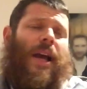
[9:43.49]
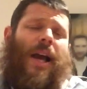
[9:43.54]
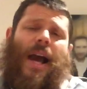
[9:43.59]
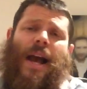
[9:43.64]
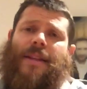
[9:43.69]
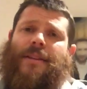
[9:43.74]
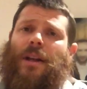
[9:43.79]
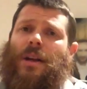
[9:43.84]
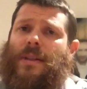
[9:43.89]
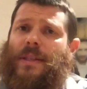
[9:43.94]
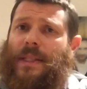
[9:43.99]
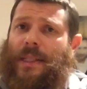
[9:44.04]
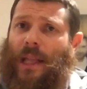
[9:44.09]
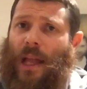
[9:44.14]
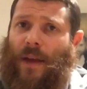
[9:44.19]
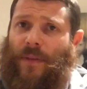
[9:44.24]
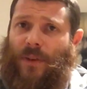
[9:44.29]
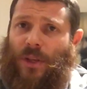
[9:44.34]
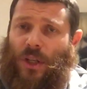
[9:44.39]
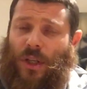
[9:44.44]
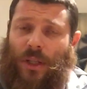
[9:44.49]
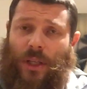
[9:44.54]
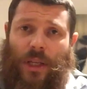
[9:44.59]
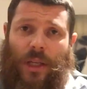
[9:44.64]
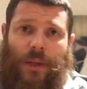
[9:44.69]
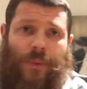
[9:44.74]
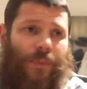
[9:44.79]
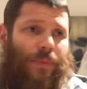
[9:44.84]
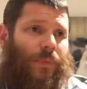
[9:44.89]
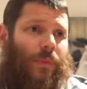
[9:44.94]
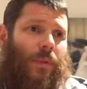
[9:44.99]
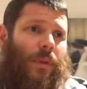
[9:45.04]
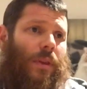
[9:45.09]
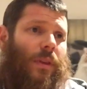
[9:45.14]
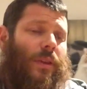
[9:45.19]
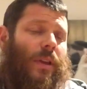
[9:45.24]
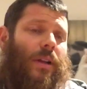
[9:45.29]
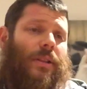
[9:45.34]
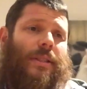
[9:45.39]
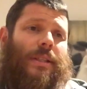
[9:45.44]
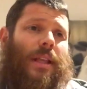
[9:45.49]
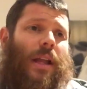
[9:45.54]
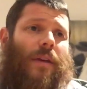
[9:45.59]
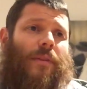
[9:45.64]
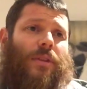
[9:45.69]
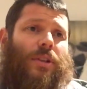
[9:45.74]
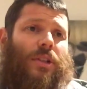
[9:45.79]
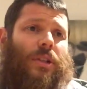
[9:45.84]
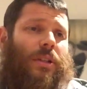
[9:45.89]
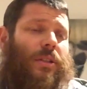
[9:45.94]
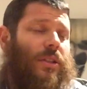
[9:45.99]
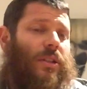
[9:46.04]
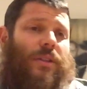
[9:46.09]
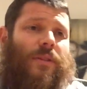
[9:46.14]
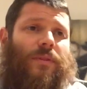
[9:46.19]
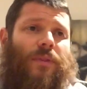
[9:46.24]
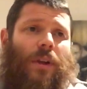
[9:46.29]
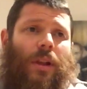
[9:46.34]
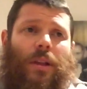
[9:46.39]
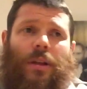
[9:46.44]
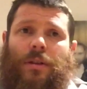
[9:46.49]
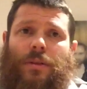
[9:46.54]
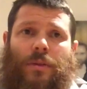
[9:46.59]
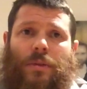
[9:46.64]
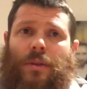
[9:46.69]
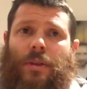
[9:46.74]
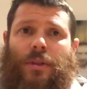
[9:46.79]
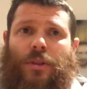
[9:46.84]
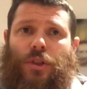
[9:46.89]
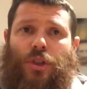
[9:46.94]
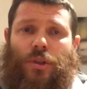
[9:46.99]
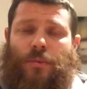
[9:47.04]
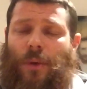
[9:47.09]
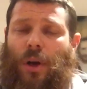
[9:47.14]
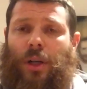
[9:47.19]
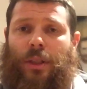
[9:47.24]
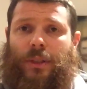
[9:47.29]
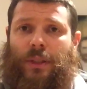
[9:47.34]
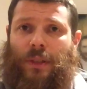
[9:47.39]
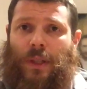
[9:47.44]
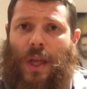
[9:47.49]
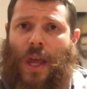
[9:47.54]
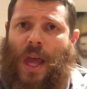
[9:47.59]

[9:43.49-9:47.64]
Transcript: And don't slavishly just follow schmucks.